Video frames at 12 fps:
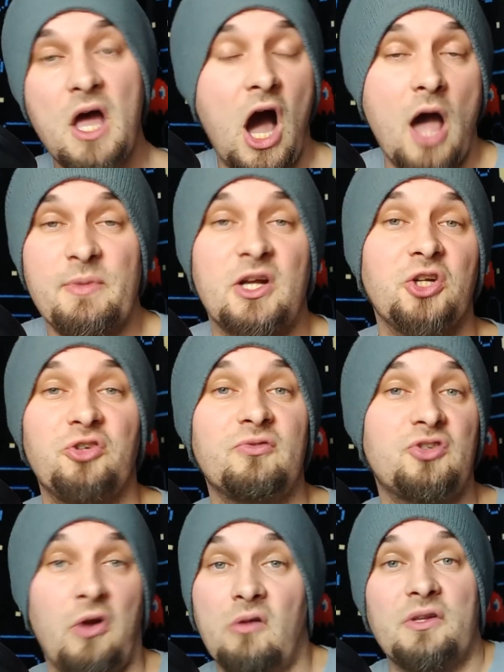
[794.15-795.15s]
I'm a
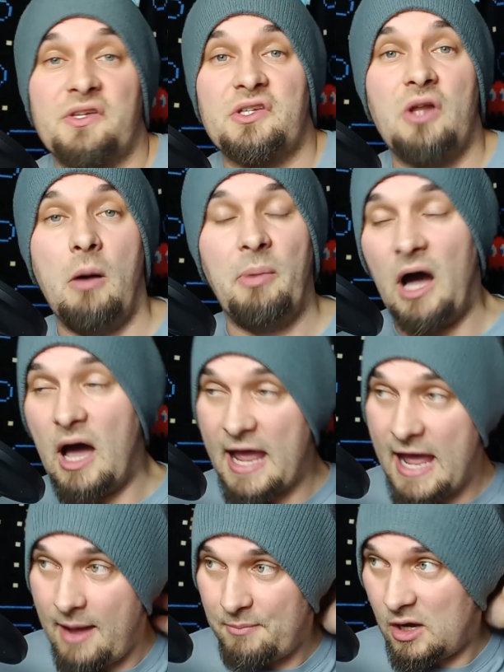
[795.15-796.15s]
controller snob. I am.